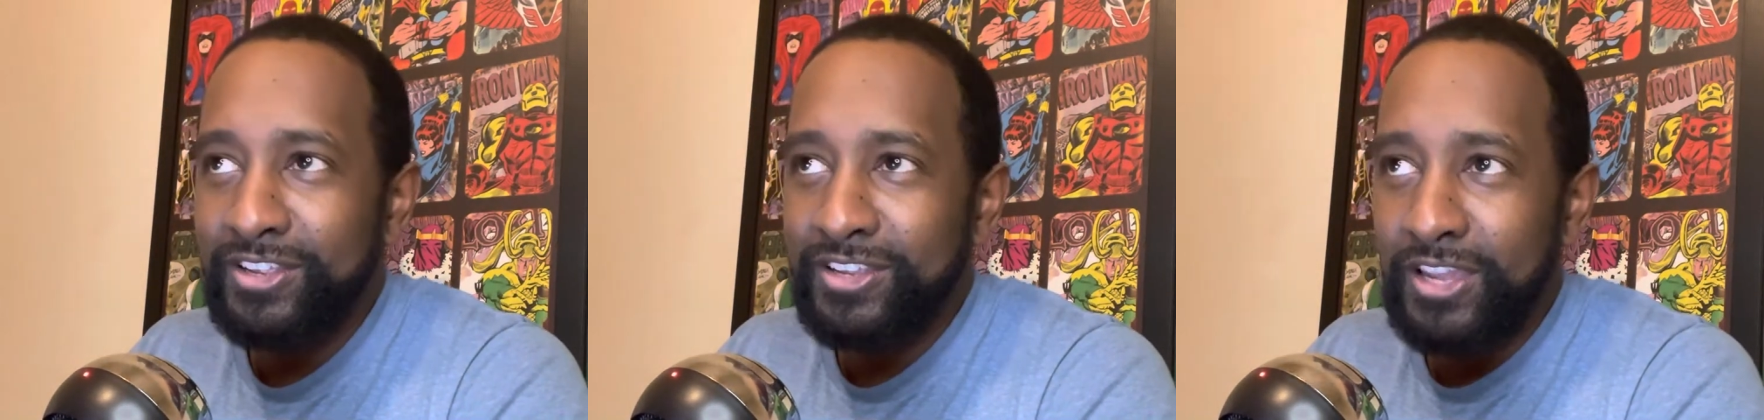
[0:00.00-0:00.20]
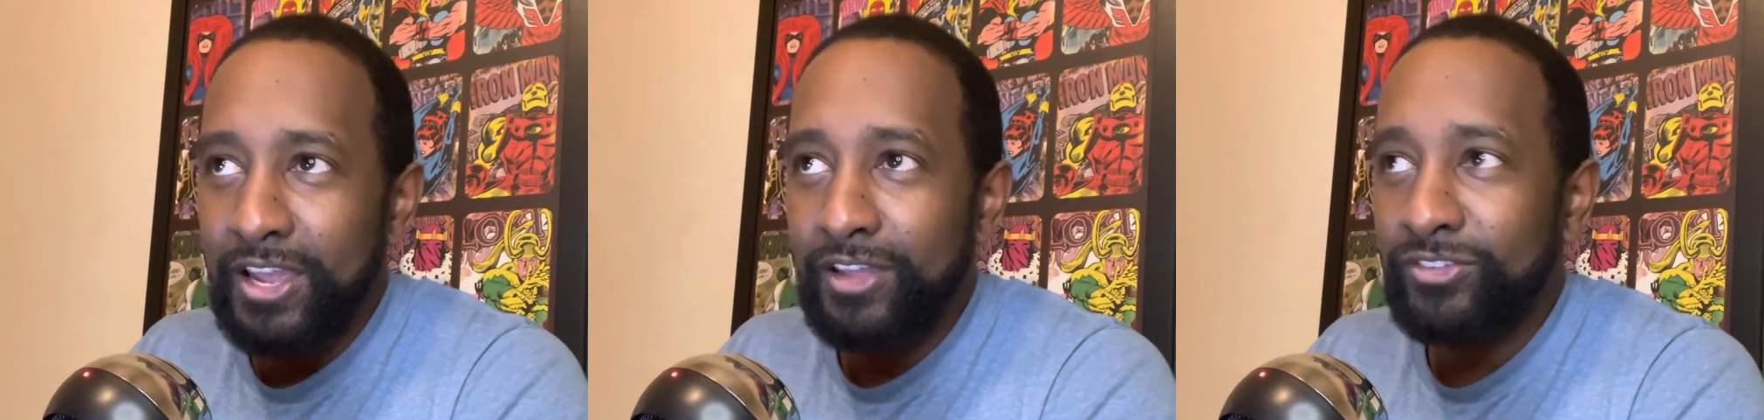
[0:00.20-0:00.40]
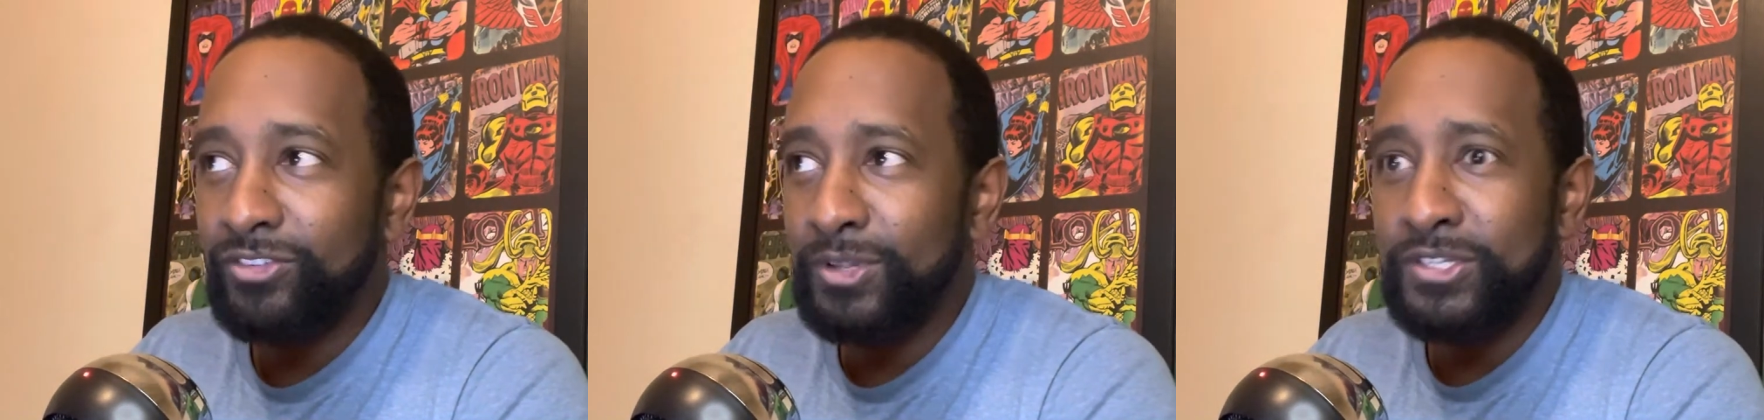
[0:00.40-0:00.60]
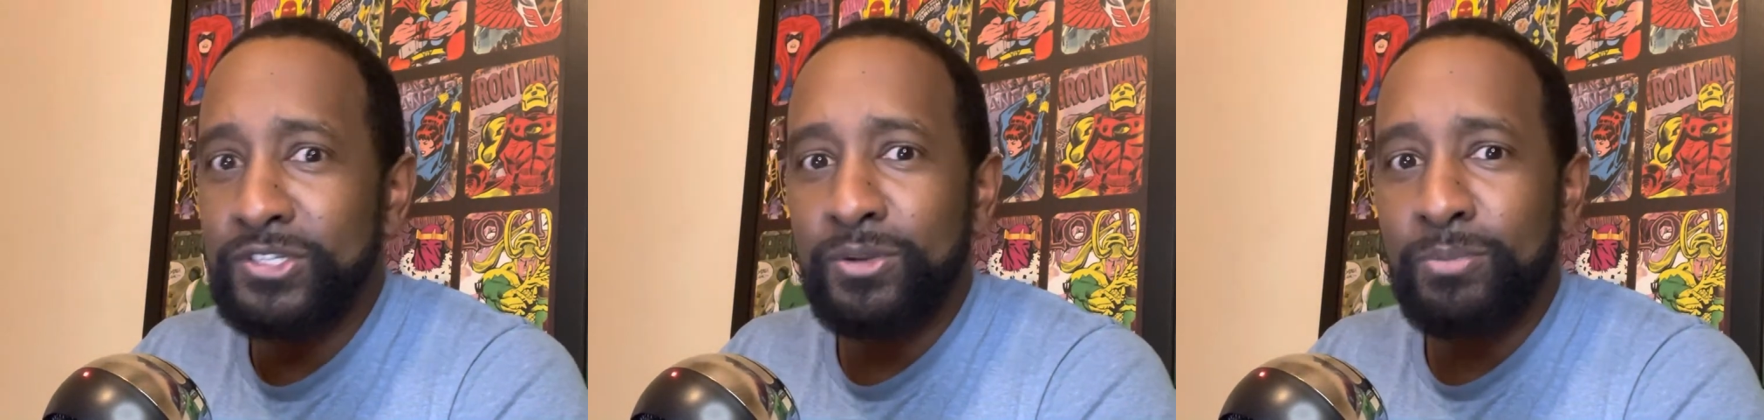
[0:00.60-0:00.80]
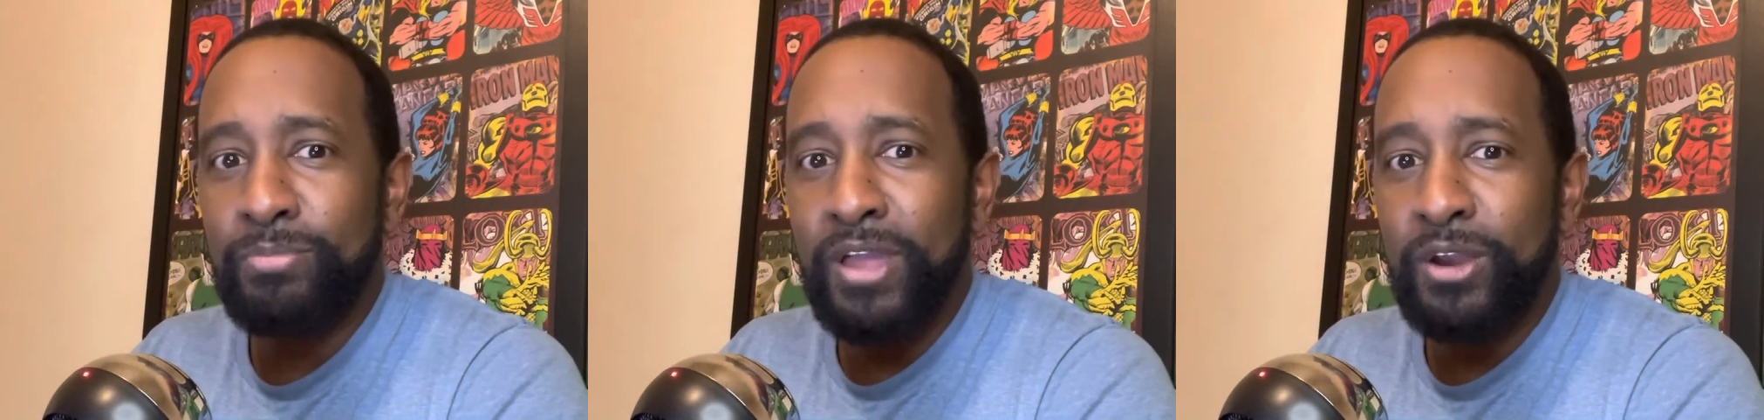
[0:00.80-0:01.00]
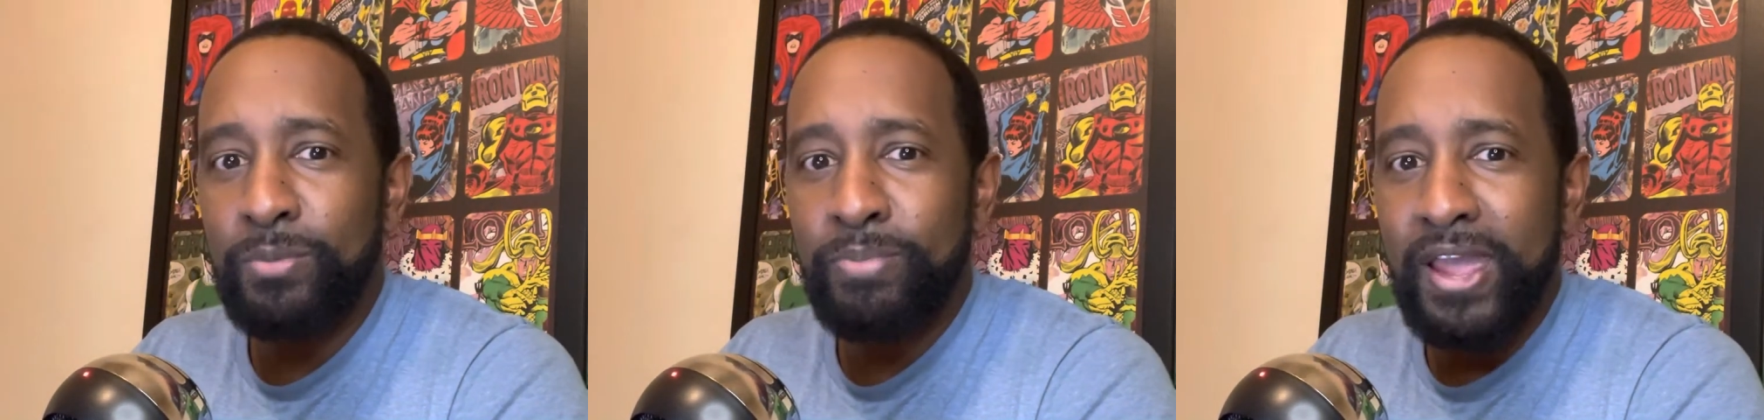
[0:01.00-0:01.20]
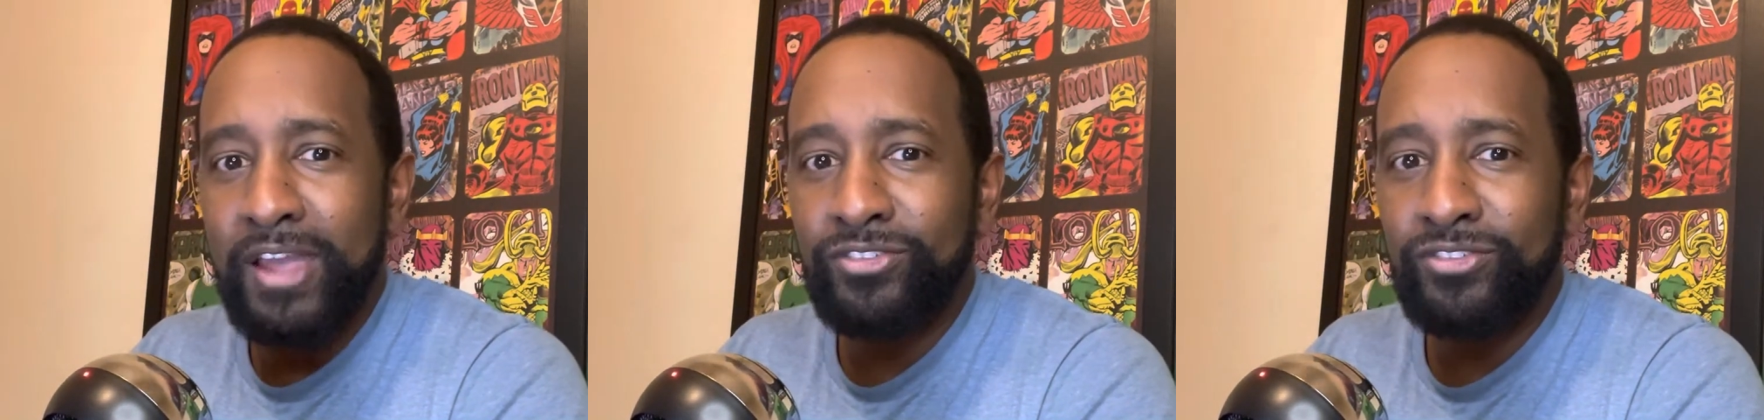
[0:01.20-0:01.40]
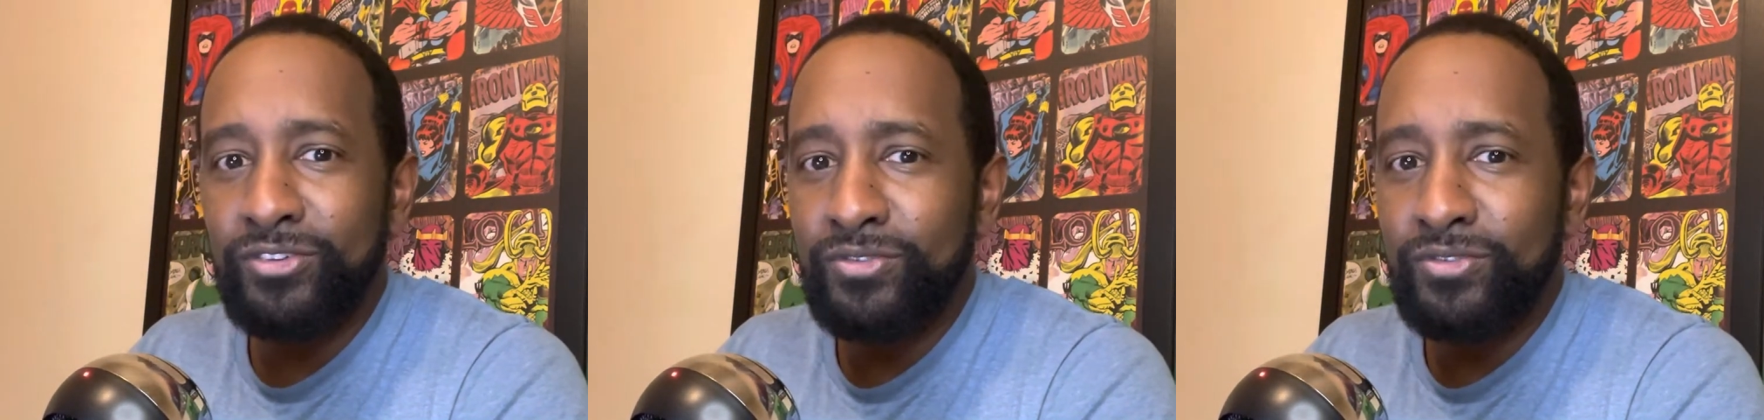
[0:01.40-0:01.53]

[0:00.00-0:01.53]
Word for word: Yes. Is he a better passer?